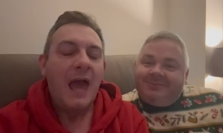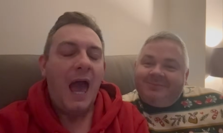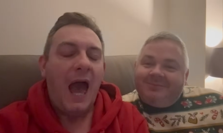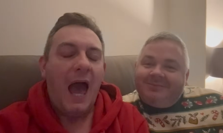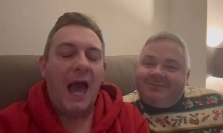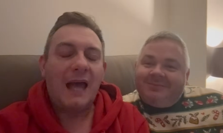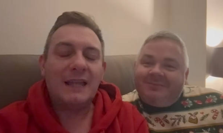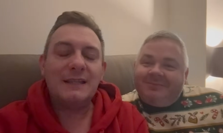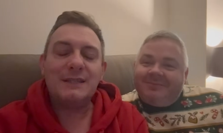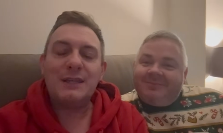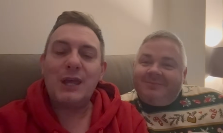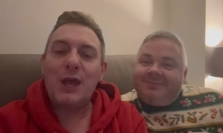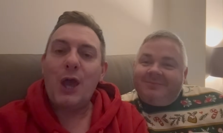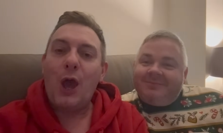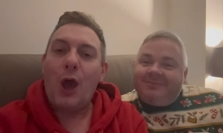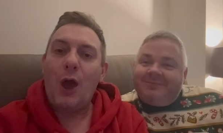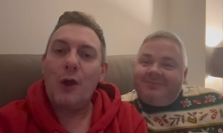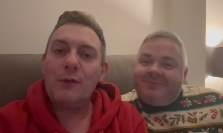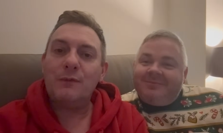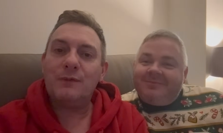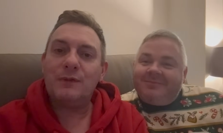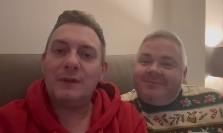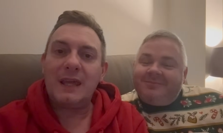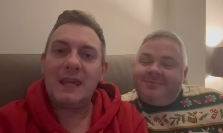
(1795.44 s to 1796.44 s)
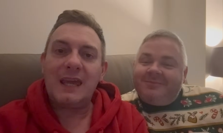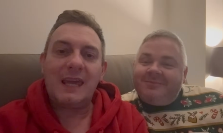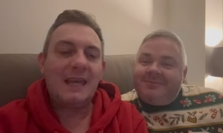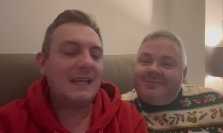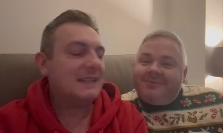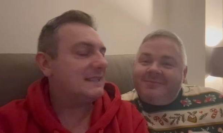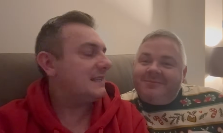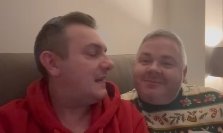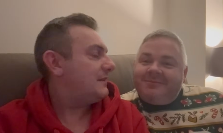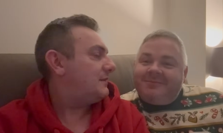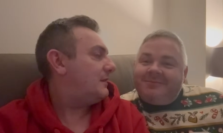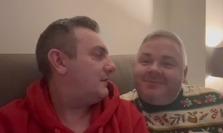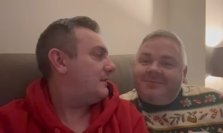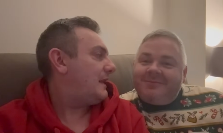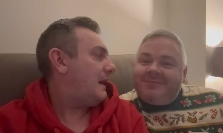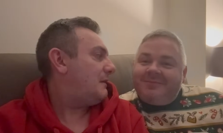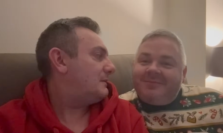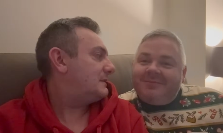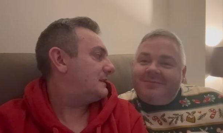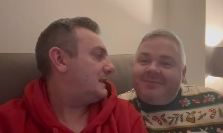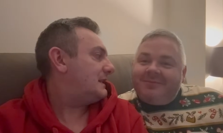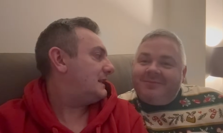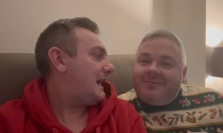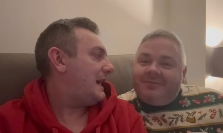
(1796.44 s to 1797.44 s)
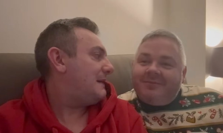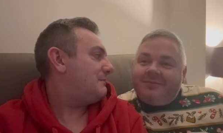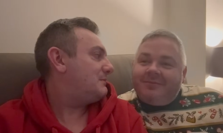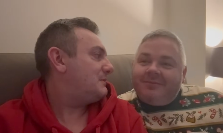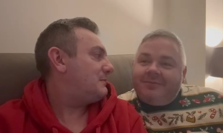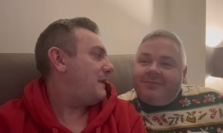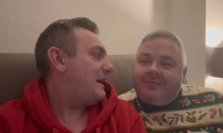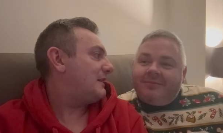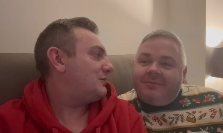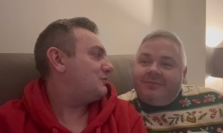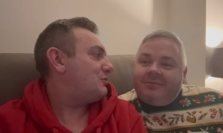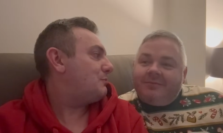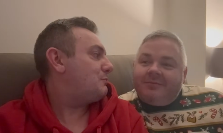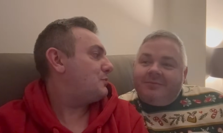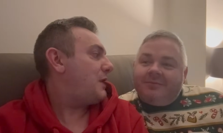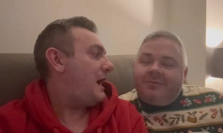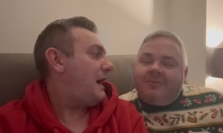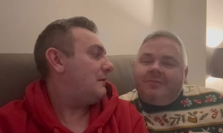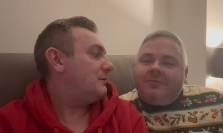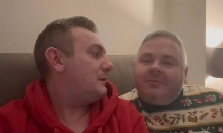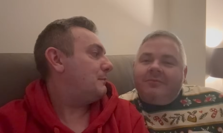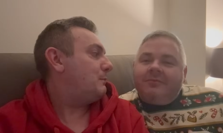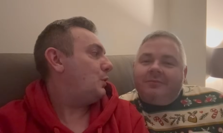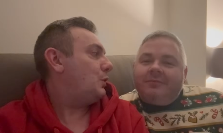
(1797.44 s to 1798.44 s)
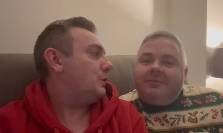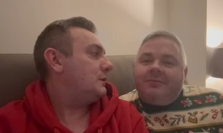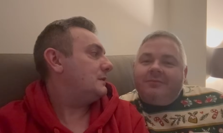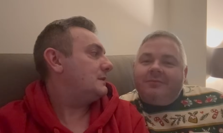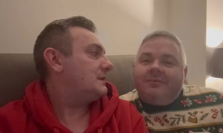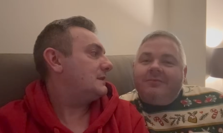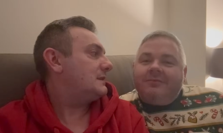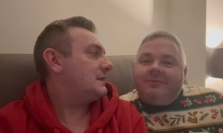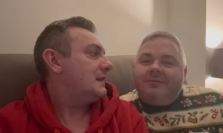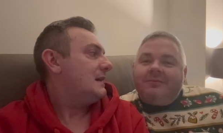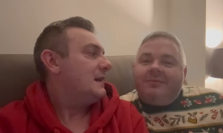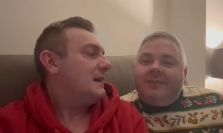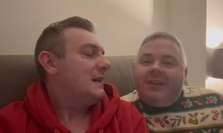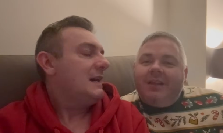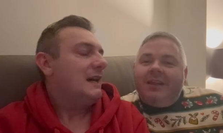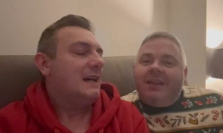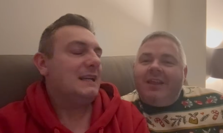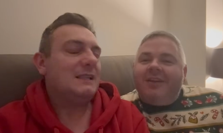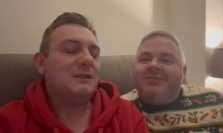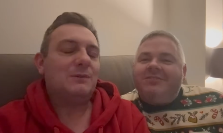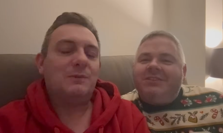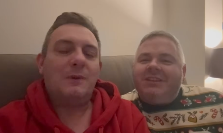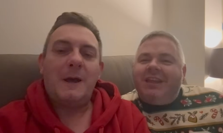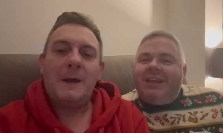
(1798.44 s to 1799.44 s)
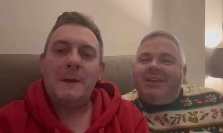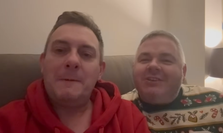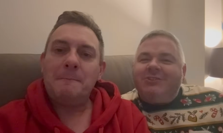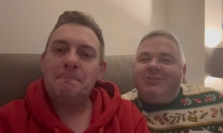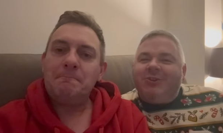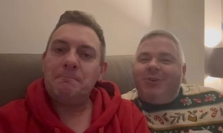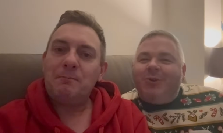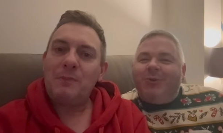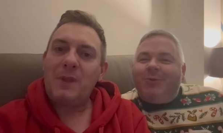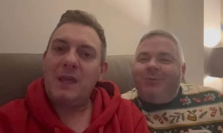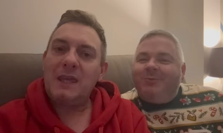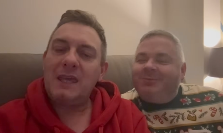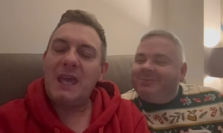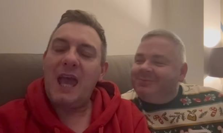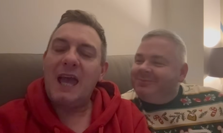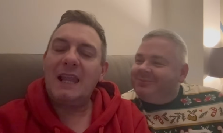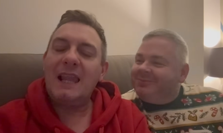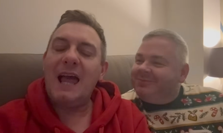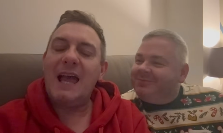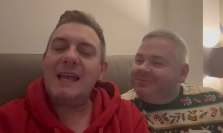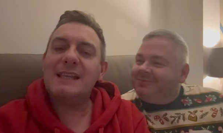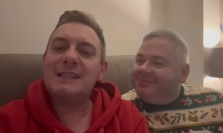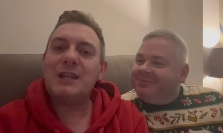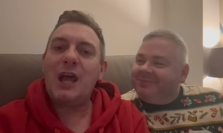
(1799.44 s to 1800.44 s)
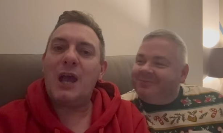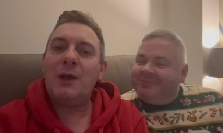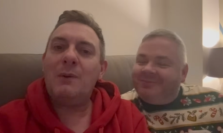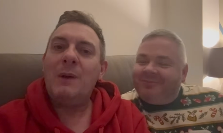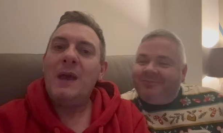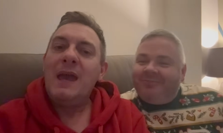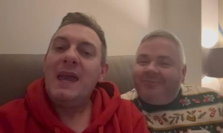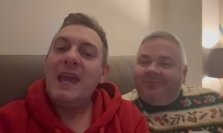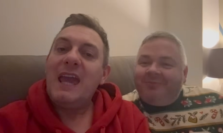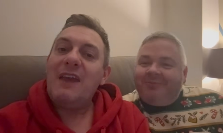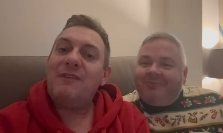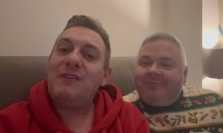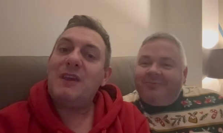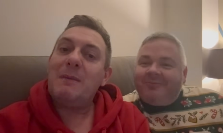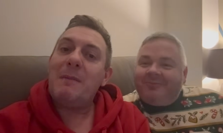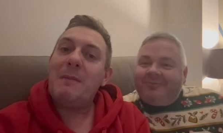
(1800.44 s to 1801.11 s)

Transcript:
Speaker 1: And uh, hopefully he said that that was going to get him some extra brownie points will as well. Let yeah, let us know if you